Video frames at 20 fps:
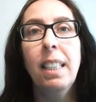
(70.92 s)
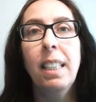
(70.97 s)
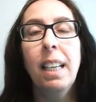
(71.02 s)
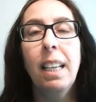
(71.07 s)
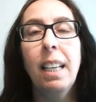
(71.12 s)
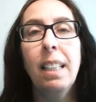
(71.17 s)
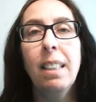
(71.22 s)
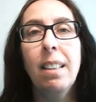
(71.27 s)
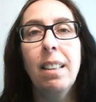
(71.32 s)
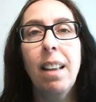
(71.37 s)

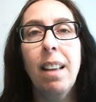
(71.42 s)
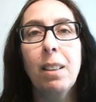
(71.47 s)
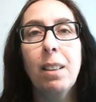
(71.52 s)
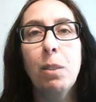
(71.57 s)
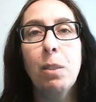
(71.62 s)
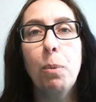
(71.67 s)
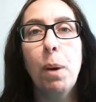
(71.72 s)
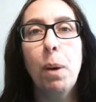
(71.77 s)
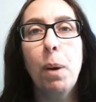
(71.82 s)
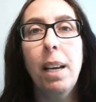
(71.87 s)
And
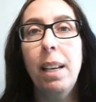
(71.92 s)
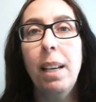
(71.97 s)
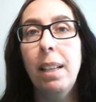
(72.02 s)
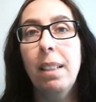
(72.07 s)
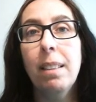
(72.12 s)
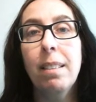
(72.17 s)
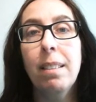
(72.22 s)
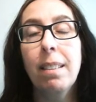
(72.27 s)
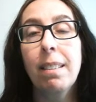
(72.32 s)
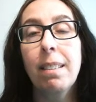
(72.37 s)
that's
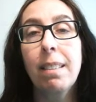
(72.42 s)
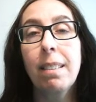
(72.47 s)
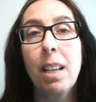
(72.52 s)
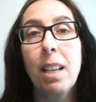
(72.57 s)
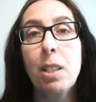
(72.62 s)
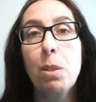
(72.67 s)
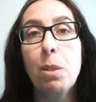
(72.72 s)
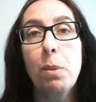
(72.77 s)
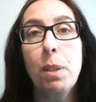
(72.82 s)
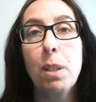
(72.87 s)
why
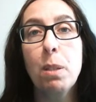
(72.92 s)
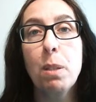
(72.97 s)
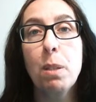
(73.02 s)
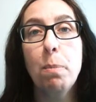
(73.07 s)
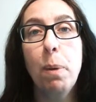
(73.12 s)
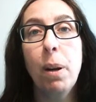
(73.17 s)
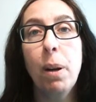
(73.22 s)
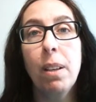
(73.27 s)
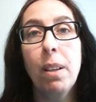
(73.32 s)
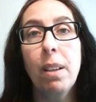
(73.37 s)
Saskatchewan is
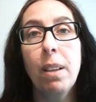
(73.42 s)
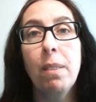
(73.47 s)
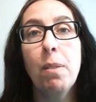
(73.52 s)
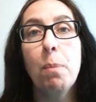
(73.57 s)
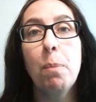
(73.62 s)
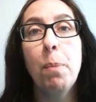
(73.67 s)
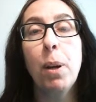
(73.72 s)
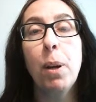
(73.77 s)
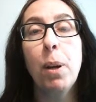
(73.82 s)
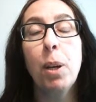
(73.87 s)
part of
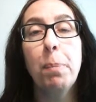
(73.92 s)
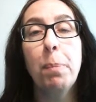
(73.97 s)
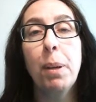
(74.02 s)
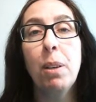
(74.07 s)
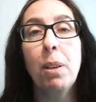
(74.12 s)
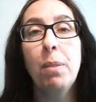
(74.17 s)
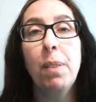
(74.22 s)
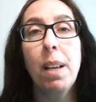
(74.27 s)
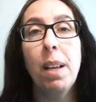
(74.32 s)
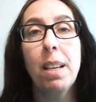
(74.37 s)
the monarch
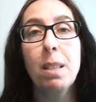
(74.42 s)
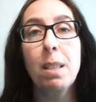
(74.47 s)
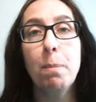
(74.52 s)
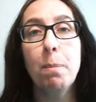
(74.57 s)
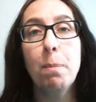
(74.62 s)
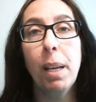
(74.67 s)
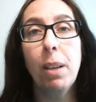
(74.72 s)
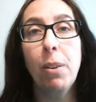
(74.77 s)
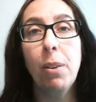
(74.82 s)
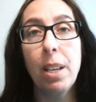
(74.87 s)
butterfly's
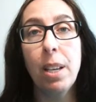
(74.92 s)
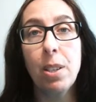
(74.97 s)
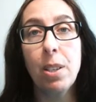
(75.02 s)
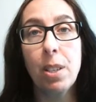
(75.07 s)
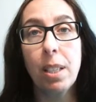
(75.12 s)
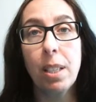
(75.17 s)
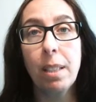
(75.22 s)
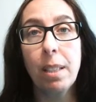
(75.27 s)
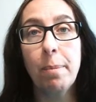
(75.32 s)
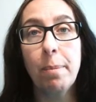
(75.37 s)

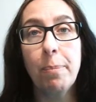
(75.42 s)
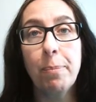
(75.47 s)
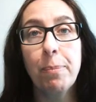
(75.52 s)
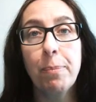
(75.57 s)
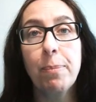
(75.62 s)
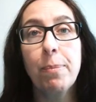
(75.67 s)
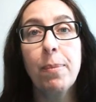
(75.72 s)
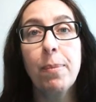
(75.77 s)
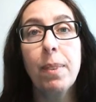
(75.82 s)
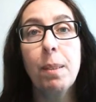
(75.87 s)
migration,
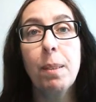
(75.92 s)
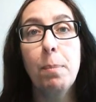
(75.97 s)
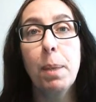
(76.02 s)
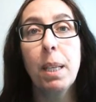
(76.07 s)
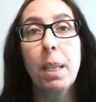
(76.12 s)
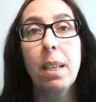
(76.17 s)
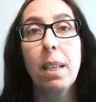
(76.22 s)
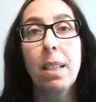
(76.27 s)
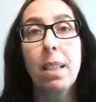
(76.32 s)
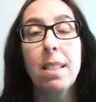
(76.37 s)

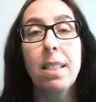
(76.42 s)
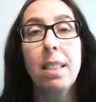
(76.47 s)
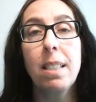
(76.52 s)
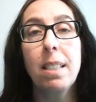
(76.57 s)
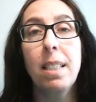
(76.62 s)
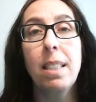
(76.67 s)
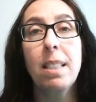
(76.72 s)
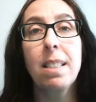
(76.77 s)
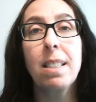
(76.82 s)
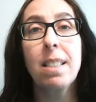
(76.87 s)
because it
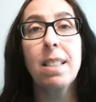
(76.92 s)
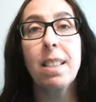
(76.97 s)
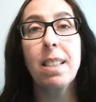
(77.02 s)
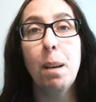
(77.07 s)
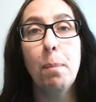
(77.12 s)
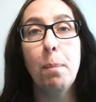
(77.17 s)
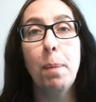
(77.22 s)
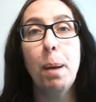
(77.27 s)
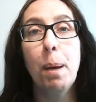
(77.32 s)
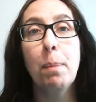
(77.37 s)
needs to
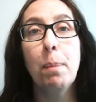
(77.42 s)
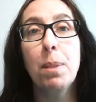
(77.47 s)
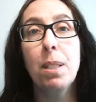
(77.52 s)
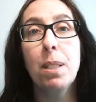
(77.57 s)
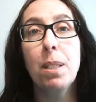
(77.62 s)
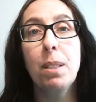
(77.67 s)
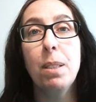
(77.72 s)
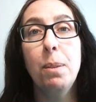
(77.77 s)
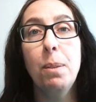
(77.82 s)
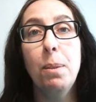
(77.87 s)
come up
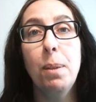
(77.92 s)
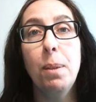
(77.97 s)
to